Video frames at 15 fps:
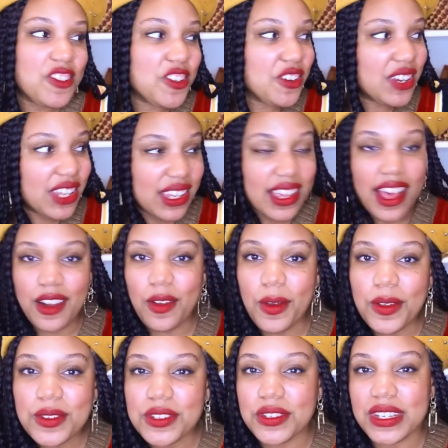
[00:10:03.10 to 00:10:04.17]
he got
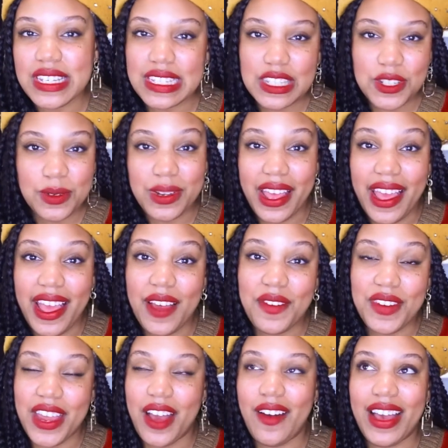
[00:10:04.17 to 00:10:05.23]
older, he's two and a half
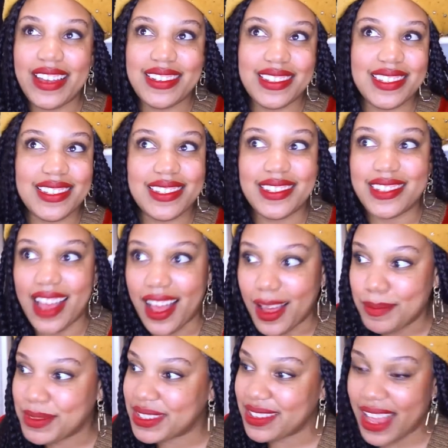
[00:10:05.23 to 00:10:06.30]
now, I just stopped.